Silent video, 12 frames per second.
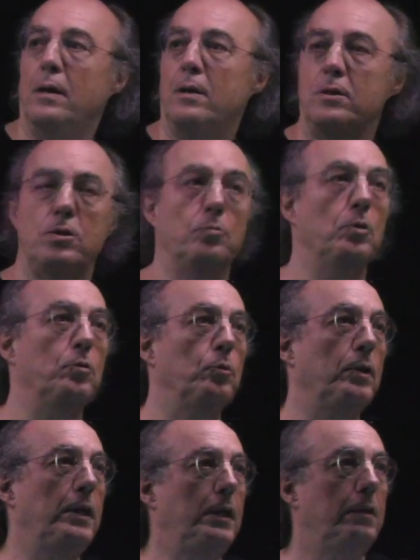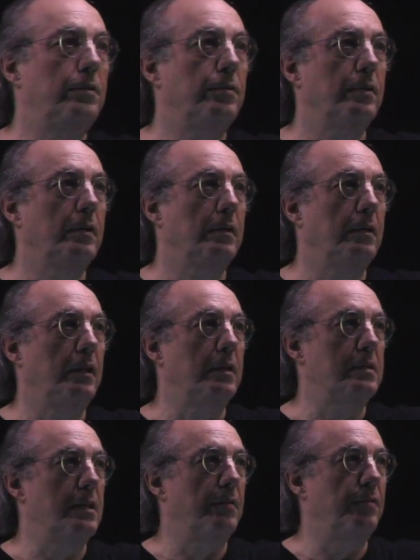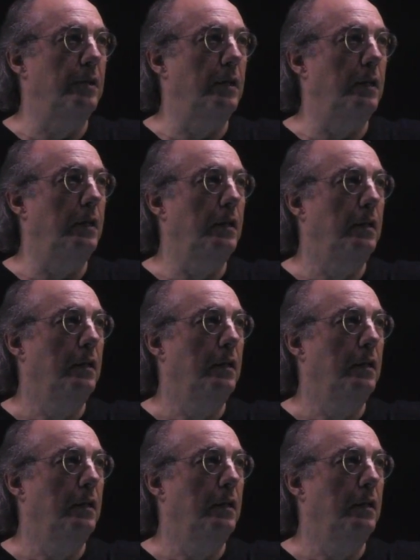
So what we need is definitely